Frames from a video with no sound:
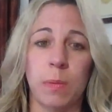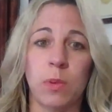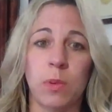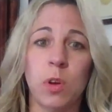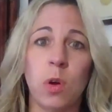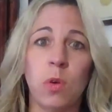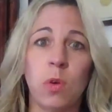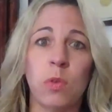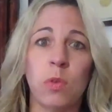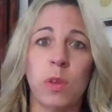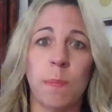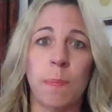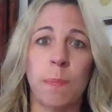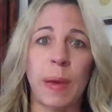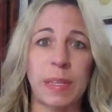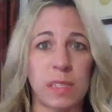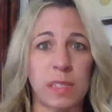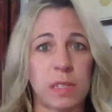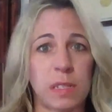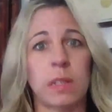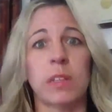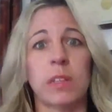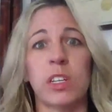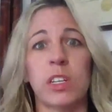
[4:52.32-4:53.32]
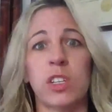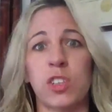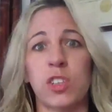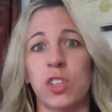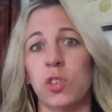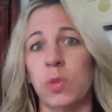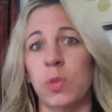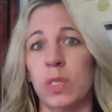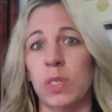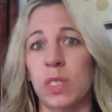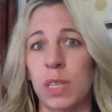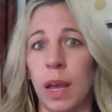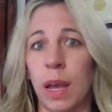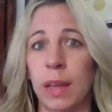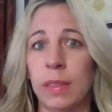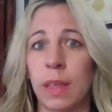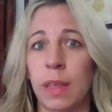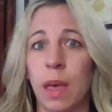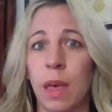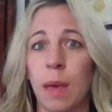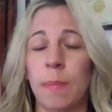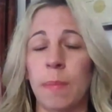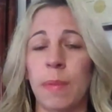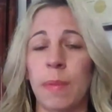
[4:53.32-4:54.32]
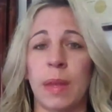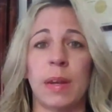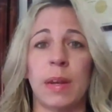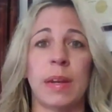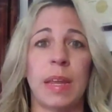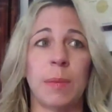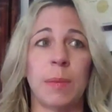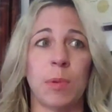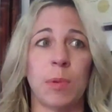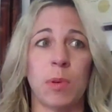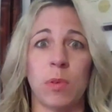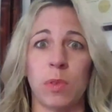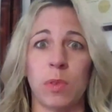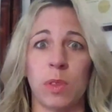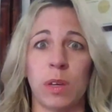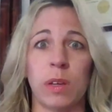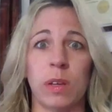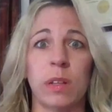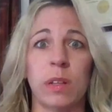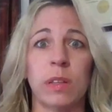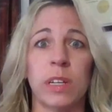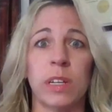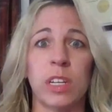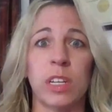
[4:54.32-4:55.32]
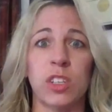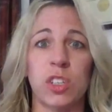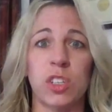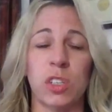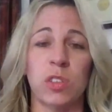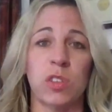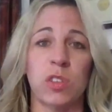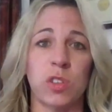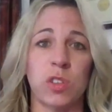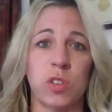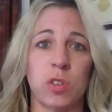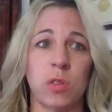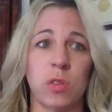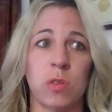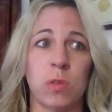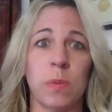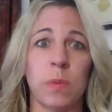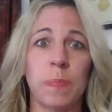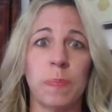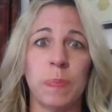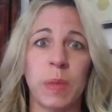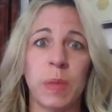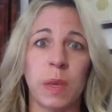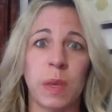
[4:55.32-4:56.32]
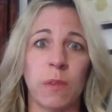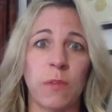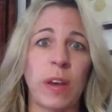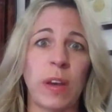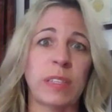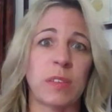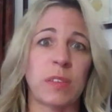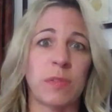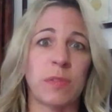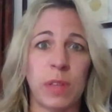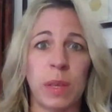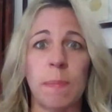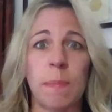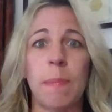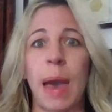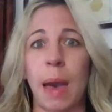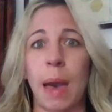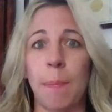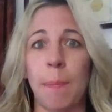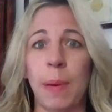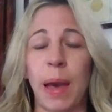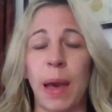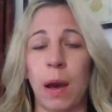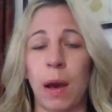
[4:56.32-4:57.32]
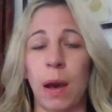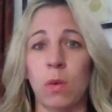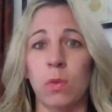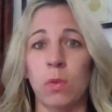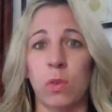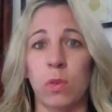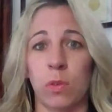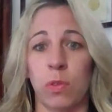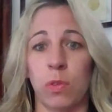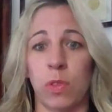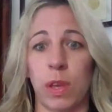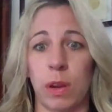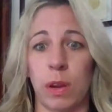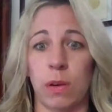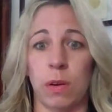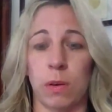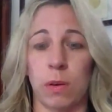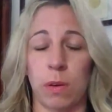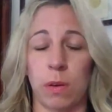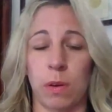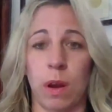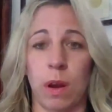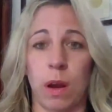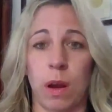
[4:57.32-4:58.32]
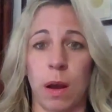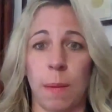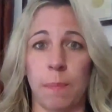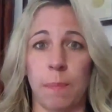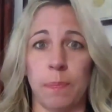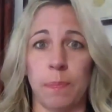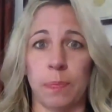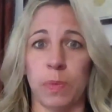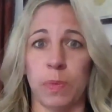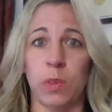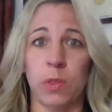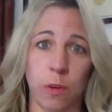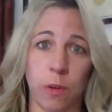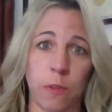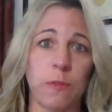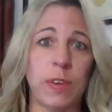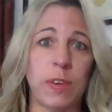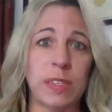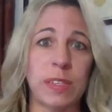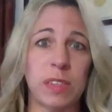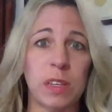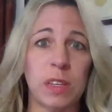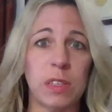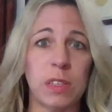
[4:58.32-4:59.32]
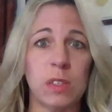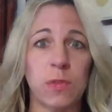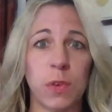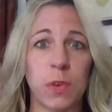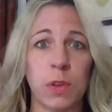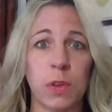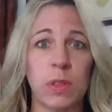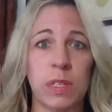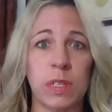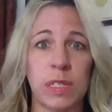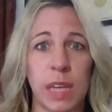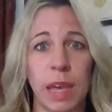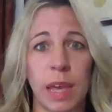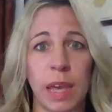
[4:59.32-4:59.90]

know the best clinician to assign them and enable the clinicians to effectively map out their visits for the